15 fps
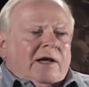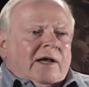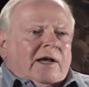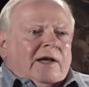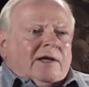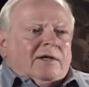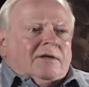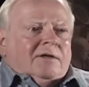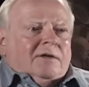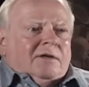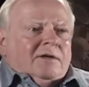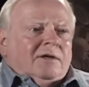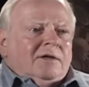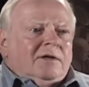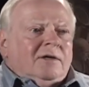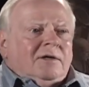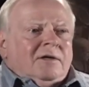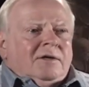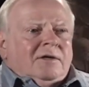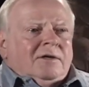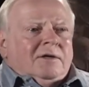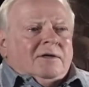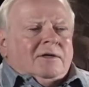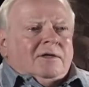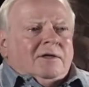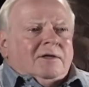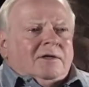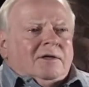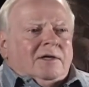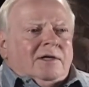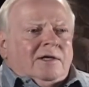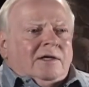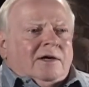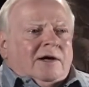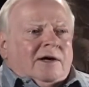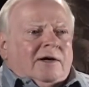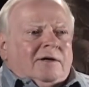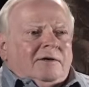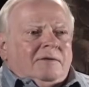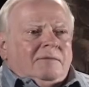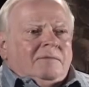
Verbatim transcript: And he, uh,